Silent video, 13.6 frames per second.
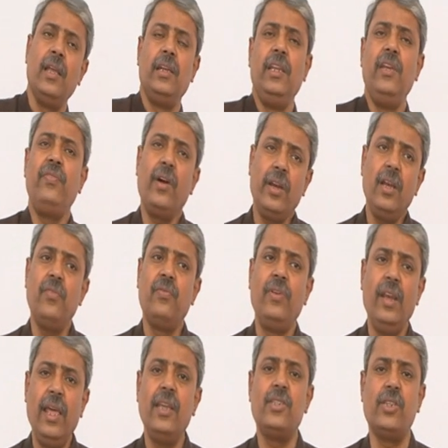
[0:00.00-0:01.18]
different
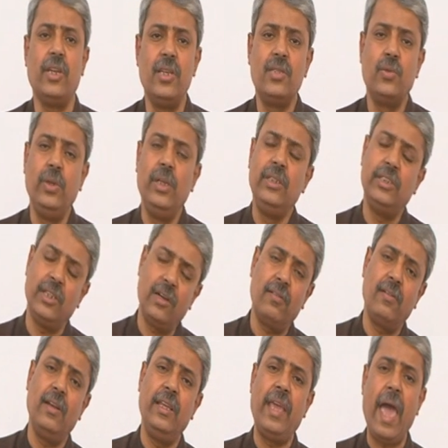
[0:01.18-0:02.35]
villages, we
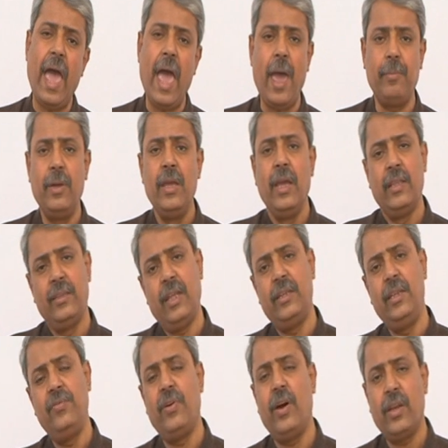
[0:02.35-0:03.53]
generally have the
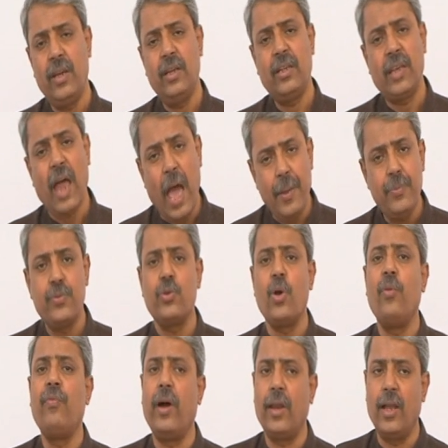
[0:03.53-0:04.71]
different types
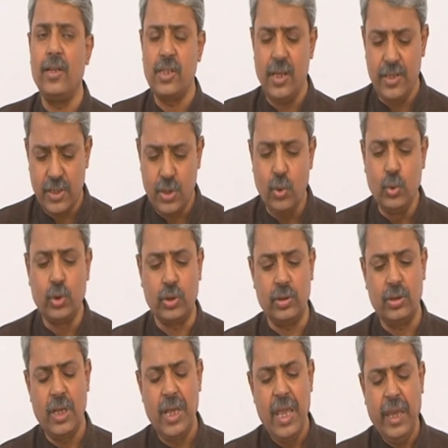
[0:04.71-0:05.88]
of financial institutions
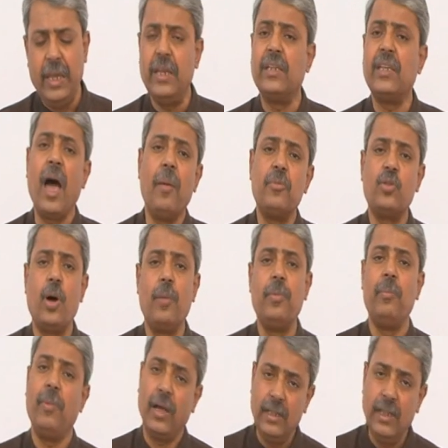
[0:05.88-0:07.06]
in terms of
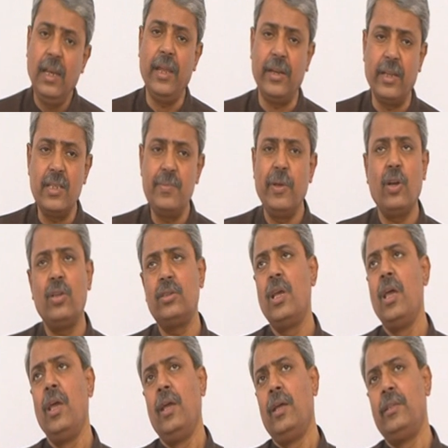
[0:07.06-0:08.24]
money lenders, because
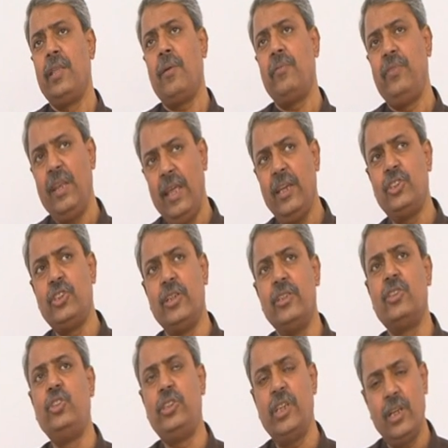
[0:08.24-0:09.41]
the villagers
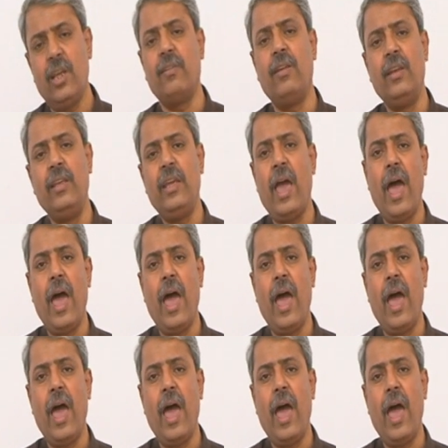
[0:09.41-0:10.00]
generally